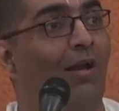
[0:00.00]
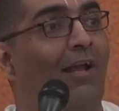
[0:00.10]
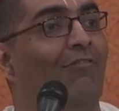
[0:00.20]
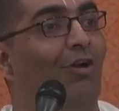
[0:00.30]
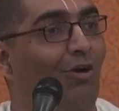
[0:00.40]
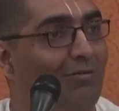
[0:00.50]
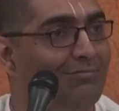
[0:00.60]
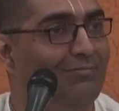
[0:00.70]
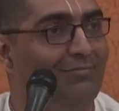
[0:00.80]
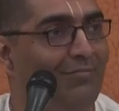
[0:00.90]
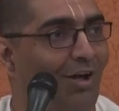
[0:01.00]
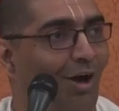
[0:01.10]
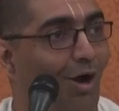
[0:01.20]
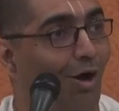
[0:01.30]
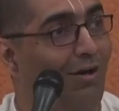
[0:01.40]
life long.
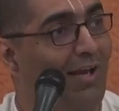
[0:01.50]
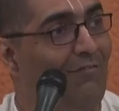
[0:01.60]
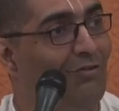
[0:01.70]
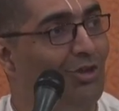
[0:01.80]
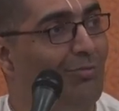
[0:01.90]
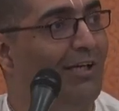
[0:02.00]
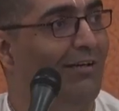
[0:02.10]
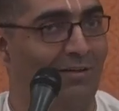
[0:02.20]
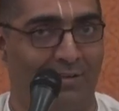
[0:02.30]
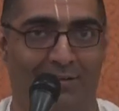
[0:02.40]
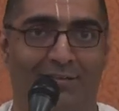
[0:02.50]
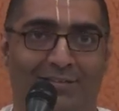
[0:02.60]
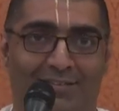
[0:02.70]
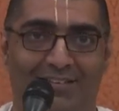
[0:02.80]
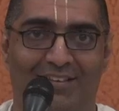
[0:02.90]
All life, you should be a learner.
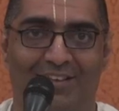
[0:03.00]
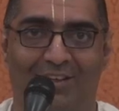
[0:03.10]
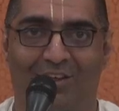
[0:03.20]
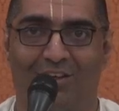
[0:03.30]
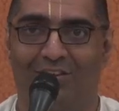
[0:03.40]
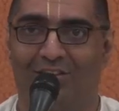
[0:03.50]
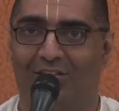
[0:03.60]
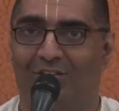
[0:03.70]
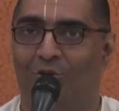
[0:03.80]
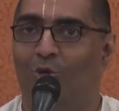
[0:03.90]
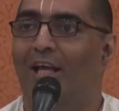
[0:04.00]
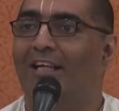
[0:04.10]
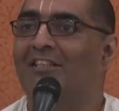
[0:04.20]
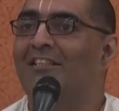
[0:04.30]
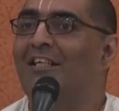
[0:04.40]
To the
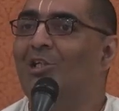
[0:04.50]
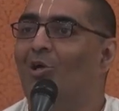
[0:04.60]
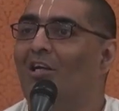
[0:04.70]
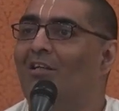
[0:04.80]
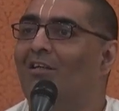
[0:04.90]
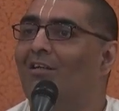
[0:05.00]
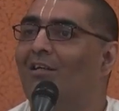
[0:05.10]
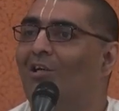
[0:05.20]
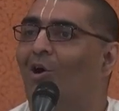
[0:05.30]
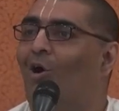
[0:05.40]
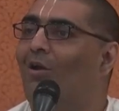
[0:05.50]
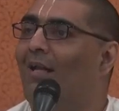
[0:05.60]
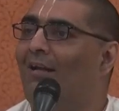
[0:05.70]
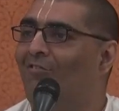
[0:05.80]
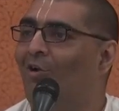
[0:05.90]
extent you're a learner all
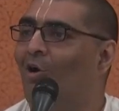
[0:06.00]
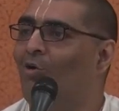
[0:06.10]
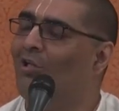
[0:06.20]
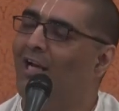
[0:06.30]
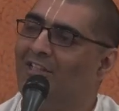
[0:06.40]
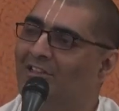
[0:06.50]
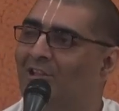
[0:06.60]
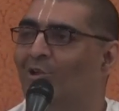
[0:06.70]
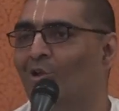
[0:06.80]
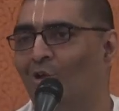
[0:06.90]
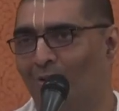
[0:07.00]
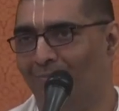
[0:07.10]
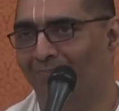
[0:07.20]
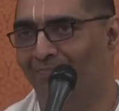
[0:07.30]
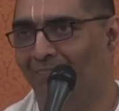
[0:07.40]
life long, to that extent you'll grow.
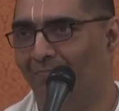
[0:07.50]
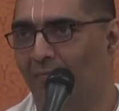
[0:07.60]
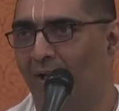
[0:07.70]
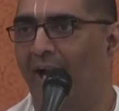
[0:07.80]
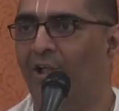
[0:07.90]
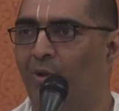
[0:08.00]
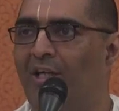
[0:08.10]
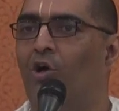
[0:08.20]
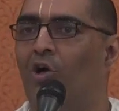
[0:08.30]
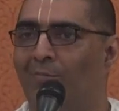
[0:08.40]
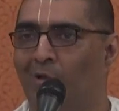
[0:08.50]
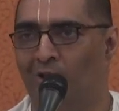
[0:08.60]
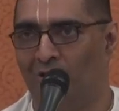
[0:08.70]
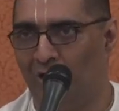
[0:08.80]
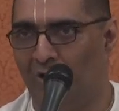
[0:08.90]
And you can contribute
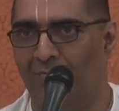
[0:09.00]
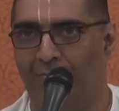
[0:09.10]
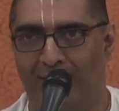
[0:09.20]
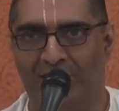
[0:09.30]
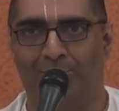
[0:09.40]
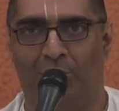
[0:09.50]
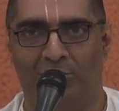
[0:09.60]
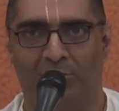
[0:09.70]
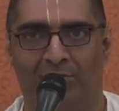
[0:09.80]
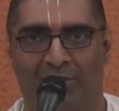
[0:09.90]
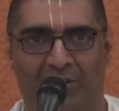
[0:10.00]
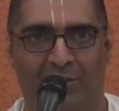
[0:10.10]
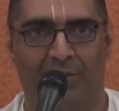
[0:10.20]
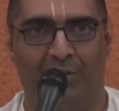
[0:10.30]
also to the best possible way.